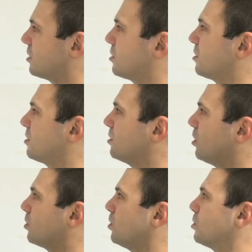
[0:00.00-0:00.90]
Let's
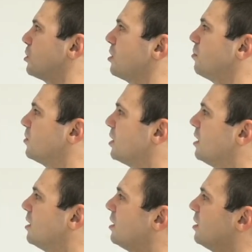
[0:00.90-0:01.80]
not lose some
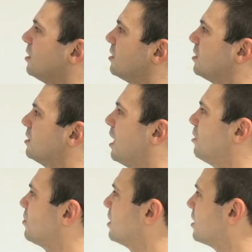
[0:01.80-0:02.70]

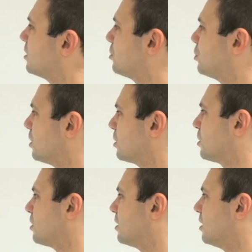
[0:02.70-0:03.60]
time. There is
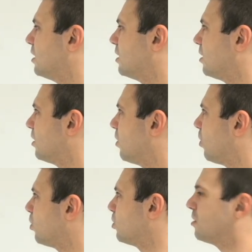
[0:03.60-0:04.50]
just
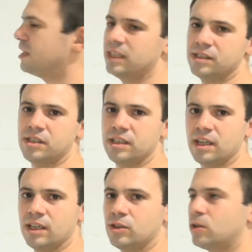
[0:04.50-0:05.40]
all these that
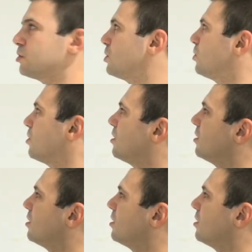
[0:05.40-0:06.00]
I told you.